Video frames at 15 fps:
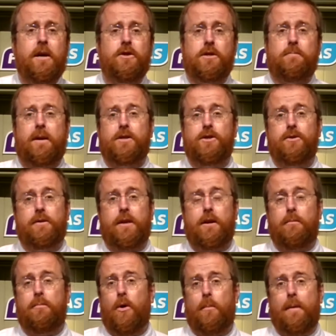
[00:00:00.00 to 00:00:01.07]
just make sure that
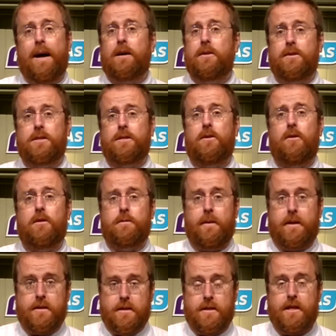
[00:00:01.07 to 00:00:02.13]
you pull back on the salt,
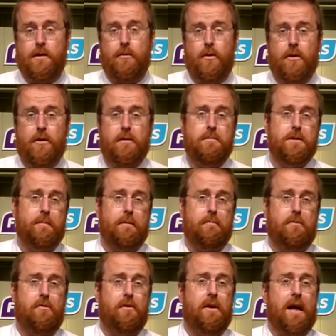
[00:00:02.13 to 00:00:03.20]
because the seawater is about
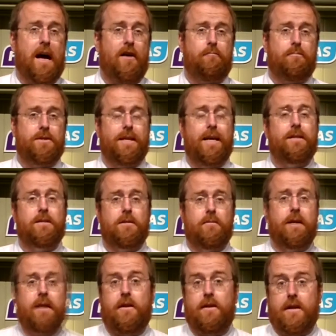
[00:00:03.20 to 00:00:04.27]
3.5%, so
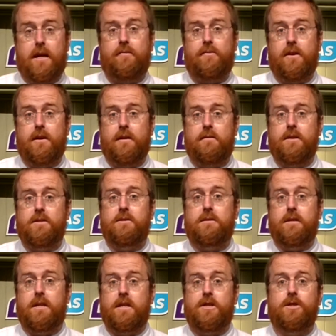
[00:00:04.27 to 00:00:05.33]
it is going to give
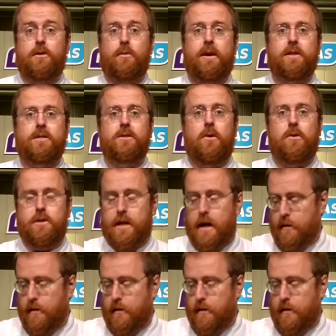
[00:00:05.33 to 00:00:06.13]
the dish quite a salty